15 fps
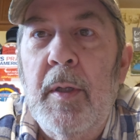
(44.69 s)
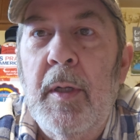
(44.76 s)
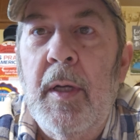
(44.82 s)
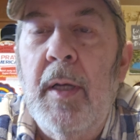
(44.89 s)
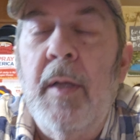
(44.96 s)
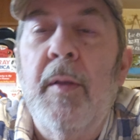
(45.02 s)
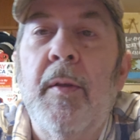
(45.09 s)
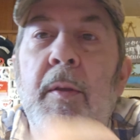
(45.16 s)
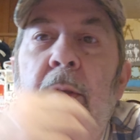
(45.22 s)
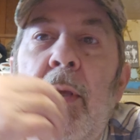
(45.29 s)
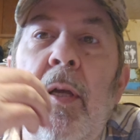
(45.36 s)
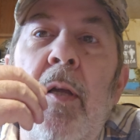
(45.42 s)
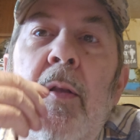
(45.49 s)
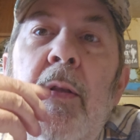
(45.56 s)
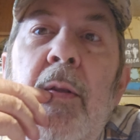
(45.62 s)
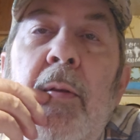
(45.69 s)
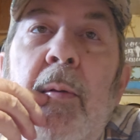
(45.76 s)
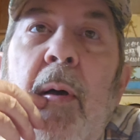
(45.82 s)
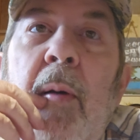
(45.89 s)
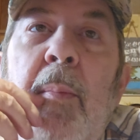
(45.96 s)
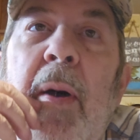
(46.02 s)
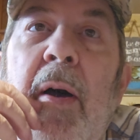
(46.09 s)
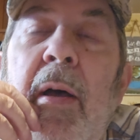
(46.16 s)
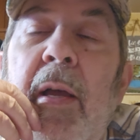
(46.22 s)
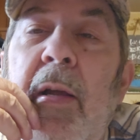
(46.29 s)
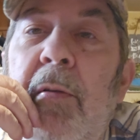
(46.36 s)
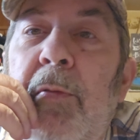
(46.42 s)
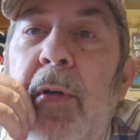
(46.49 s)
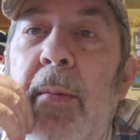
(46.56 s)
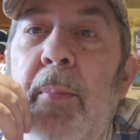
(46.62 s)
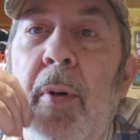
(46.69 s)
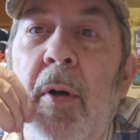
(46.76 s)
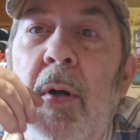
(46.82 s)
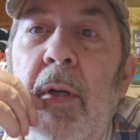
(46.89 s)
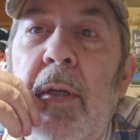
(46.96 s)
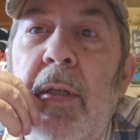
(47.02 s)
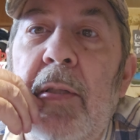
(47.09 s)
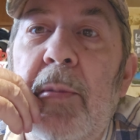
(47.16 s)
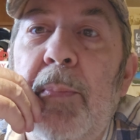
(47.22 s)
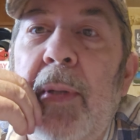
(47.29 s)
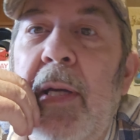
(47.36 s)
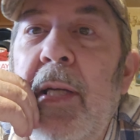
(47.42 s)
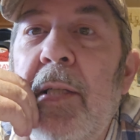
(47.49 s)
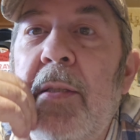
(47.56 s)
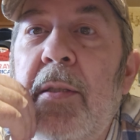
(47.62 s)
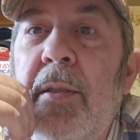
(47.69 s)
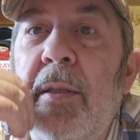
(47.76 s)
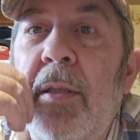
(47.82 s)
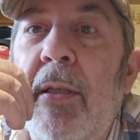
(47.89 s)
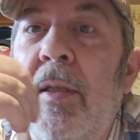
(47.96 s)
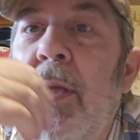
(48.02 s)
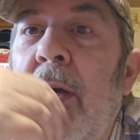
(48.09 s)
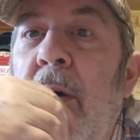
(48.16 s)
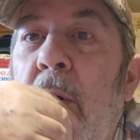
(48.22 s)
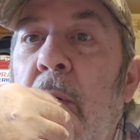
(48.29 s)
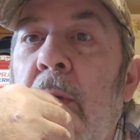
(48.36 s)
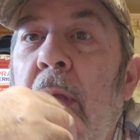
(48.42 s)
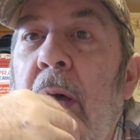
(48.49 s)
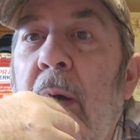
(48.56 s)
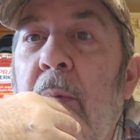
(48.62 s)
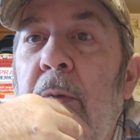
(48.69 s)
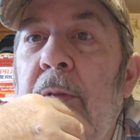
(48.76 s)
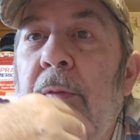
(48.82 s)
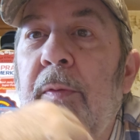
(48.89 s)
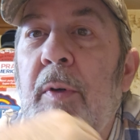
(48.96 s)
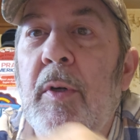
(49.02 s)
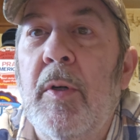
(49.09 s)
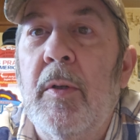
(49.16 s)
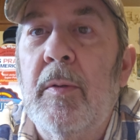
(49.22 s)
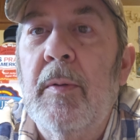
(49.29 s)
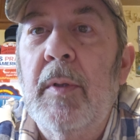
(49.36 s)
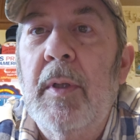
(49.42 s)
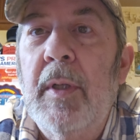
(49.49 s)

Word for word: Uh, they about every parking space in that whole lot was full,